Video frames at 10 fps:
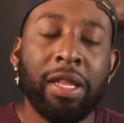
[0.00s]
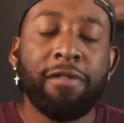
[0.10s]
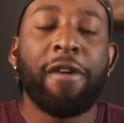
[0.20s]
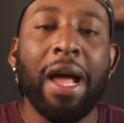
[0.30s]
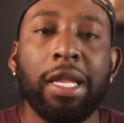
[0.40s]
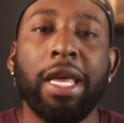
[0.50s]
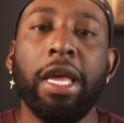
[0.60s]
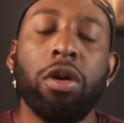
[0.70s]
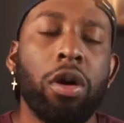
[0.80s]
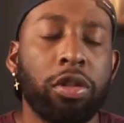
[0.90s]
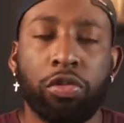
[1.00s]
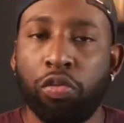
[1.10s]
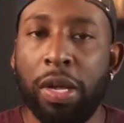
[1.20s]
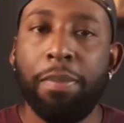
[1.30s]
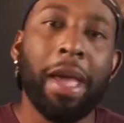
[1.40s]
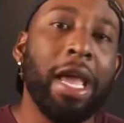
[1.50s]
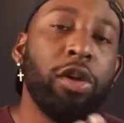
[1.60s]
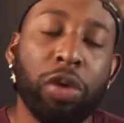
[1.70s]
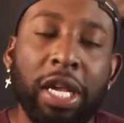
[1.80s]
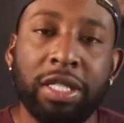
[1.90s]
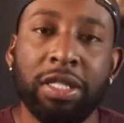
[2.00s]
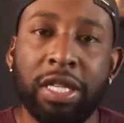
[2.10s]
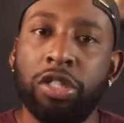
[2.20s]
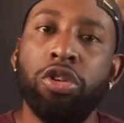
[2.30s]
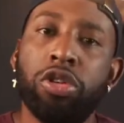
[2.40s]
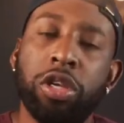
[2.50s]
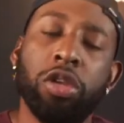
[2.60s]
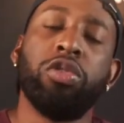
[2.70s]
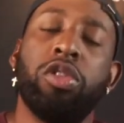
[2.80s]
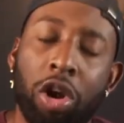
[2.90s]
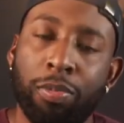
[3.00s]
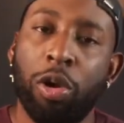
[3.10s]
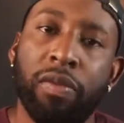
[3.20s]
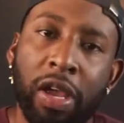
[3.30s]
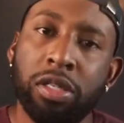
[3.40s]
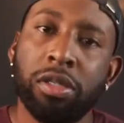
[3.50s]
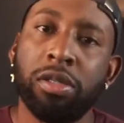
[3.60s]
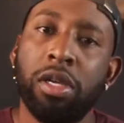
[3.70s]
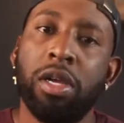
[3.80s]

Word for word: And then finally, here are the three main reasons that you should use dark motivation.